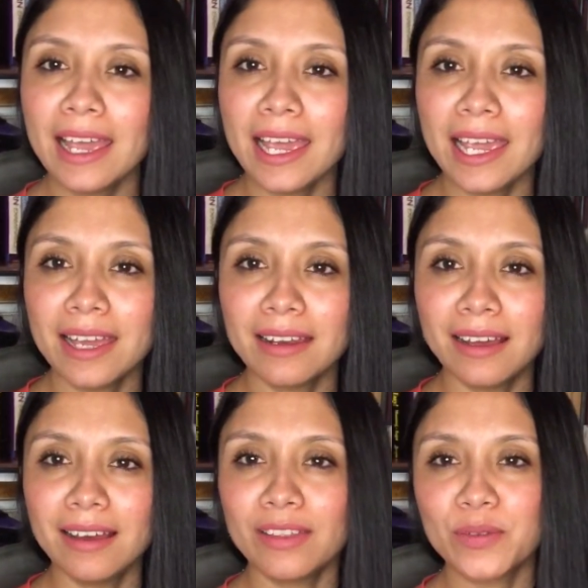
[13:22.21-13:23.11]

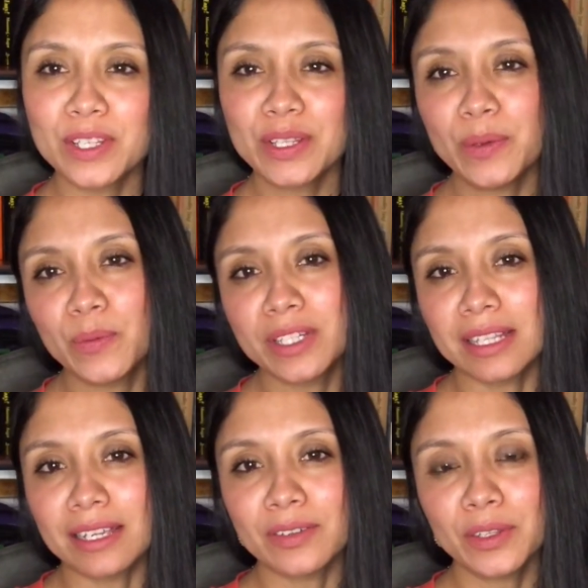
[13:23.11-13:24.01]
And the reason I was
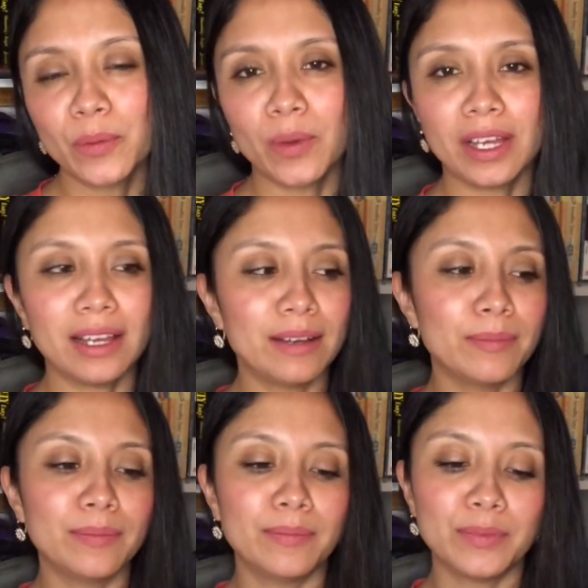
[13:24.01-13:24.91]
like, you know what,
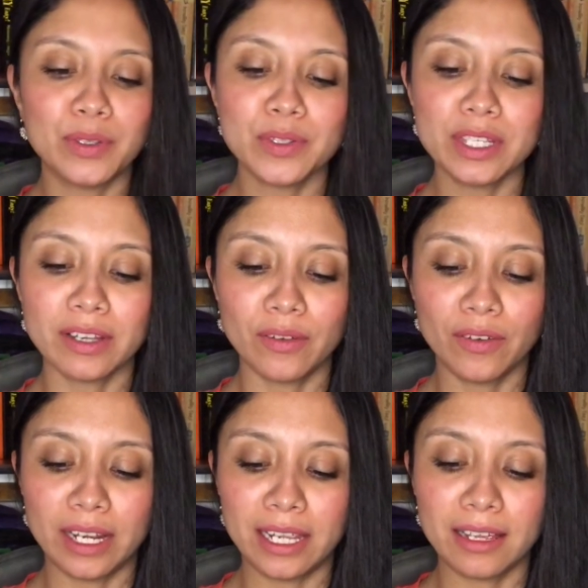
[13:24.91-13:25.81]
I'm using
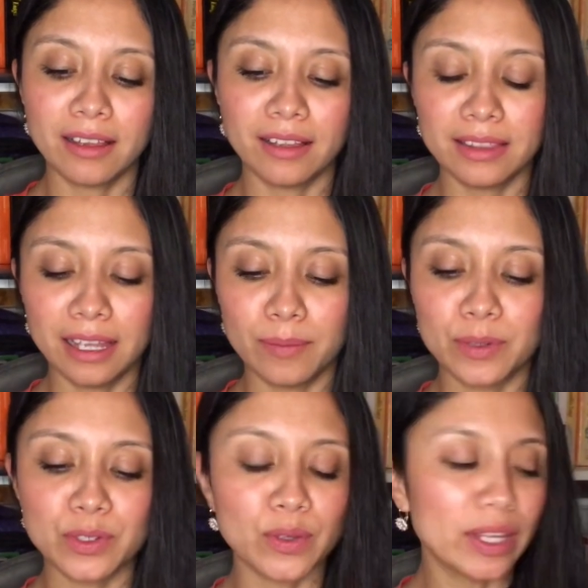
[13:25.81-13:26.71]
already cloth
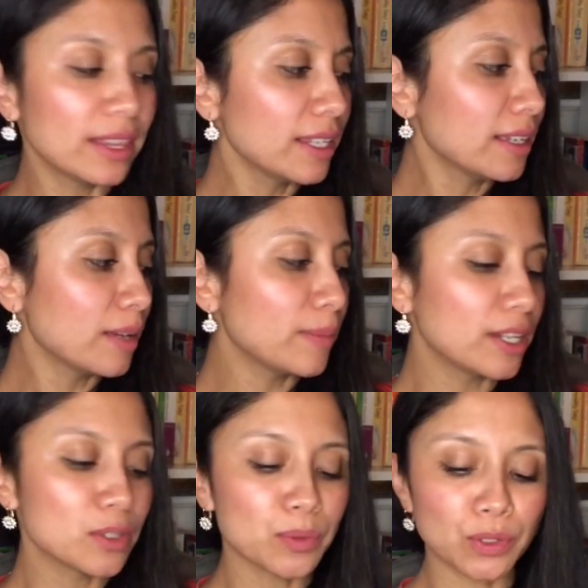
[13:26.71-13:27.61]
diapers, so I think I might
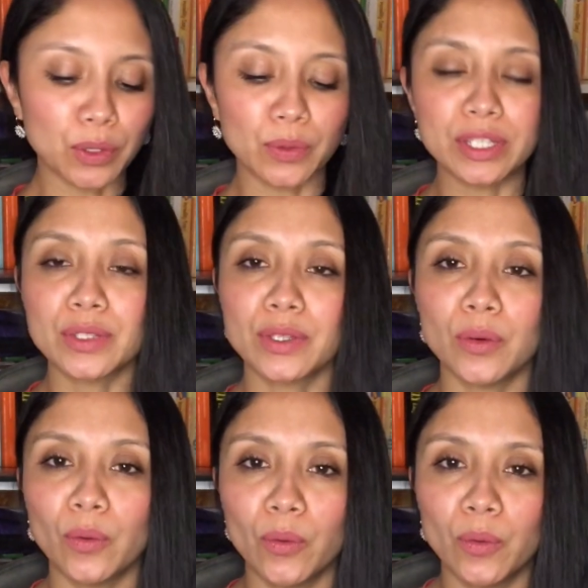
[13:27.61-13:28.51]
as well go into the
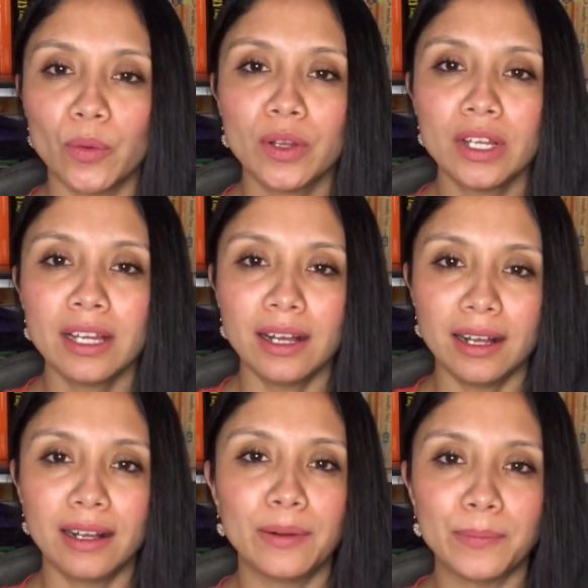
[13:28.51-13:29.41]
whole
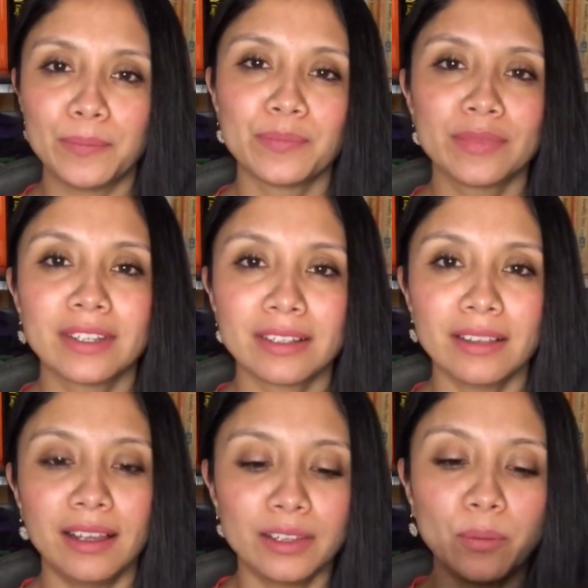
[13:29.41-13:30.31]

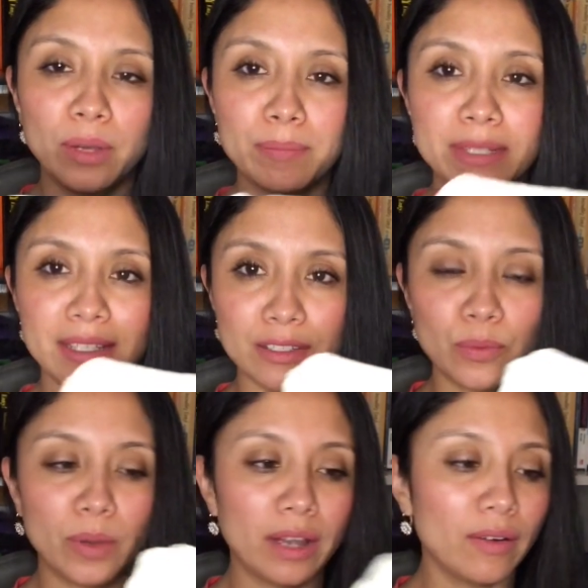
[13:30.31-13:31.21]
cloth wipes as
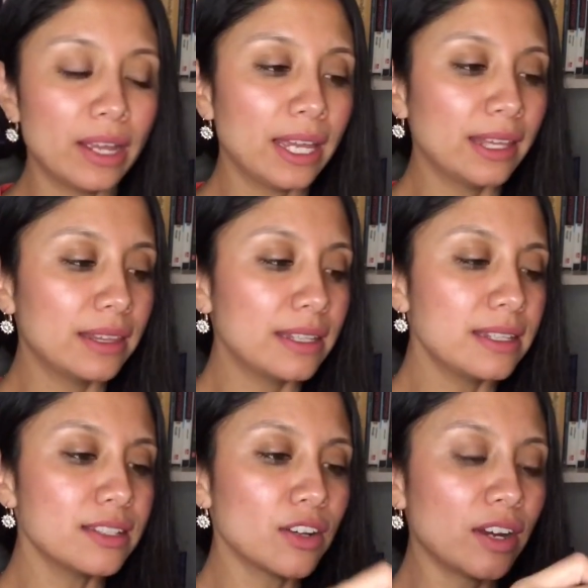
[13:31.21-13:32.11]
well. And
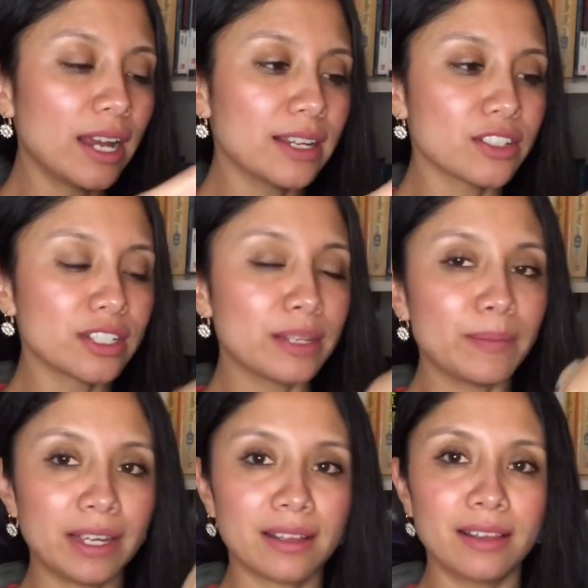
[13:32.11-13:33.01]
these are actually
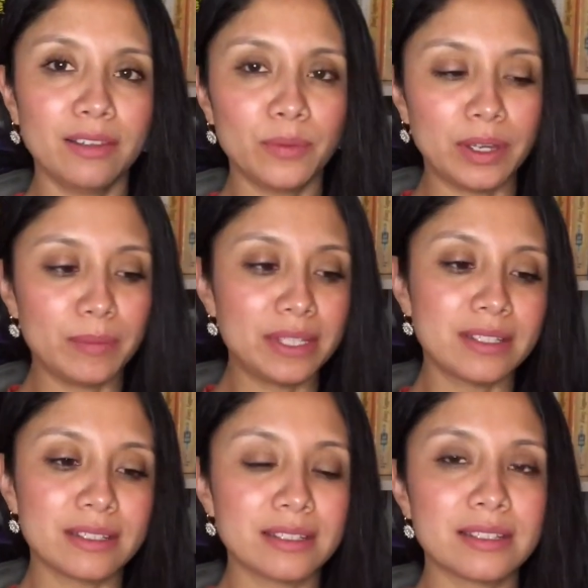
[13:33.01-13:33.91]
my cloth wipes.
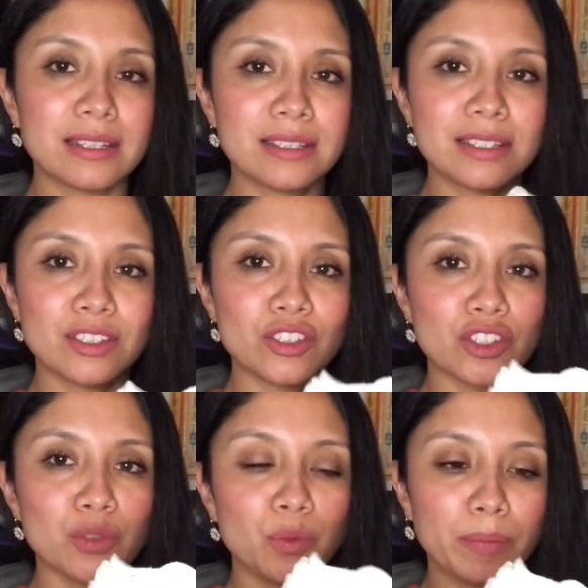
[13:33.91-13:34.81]
This is
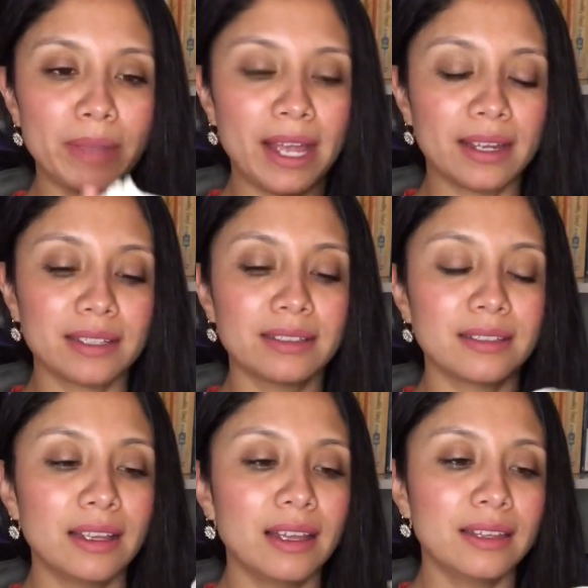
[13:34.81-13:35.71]
just one packet
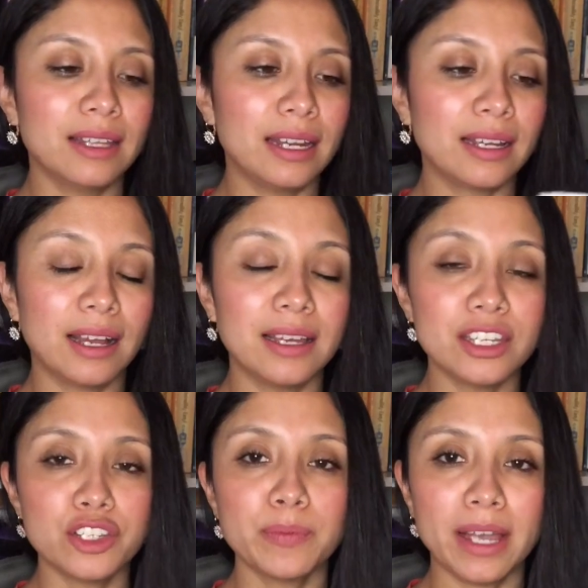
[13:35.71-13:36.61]
that I got.
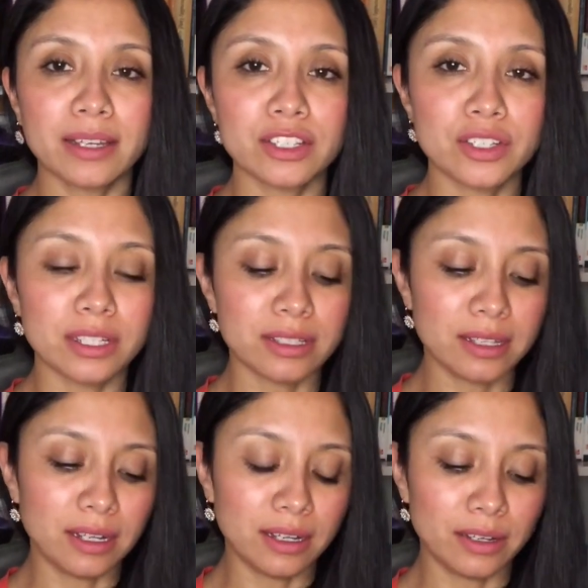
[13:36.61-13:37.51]
Each package, it's
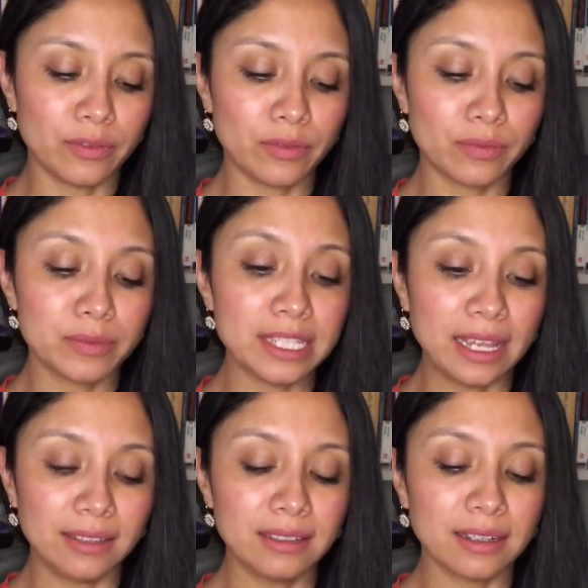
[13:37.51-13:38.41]

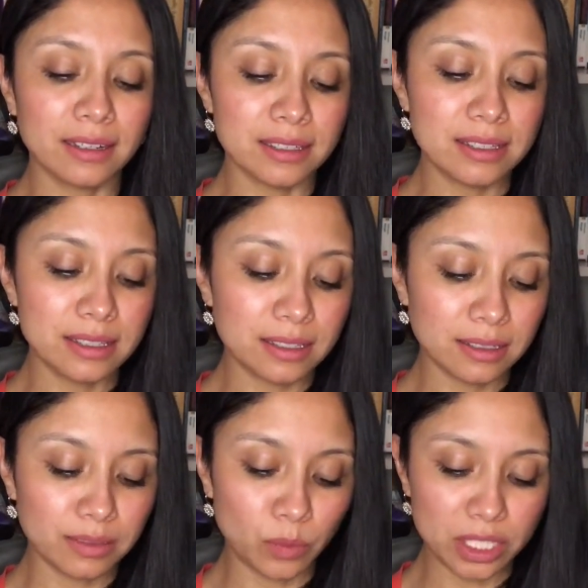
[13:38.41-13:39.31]
10. It comes
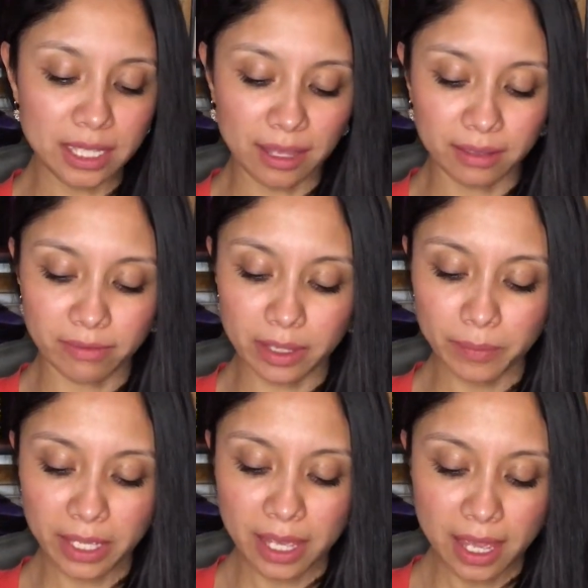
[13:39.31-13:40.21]
with 10 of them.
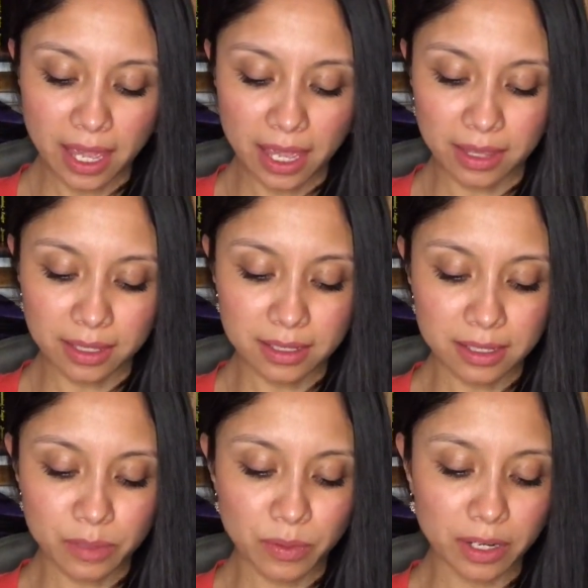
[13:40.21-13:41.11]
And this
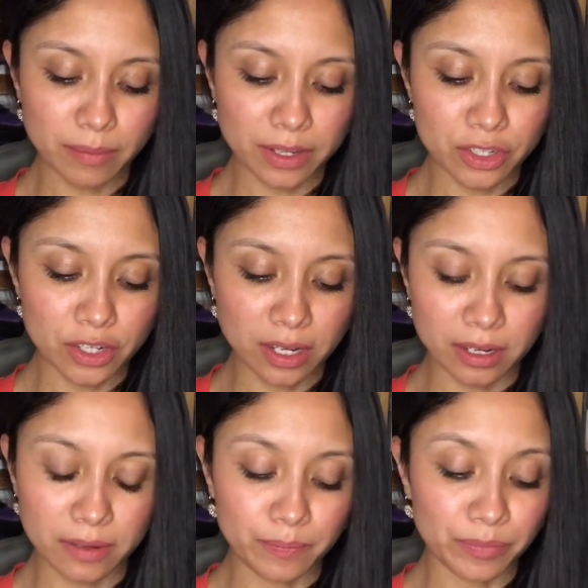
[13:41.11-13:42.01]
is pretty much,
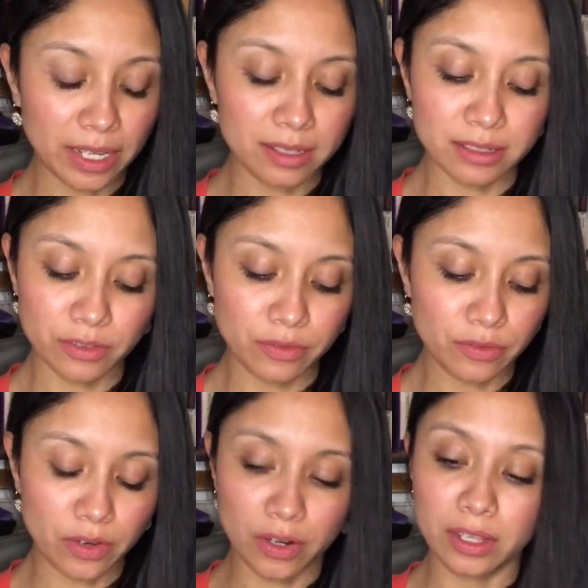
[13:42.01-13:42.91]
I so
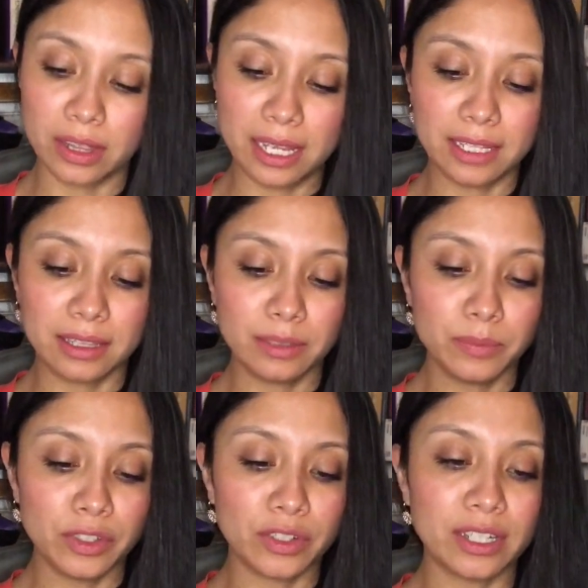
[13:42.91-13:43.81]
far like them.
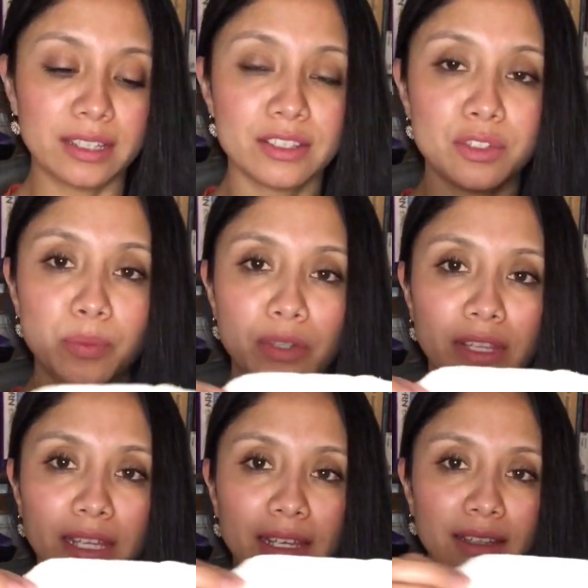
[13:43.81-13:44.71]
They're not super thick.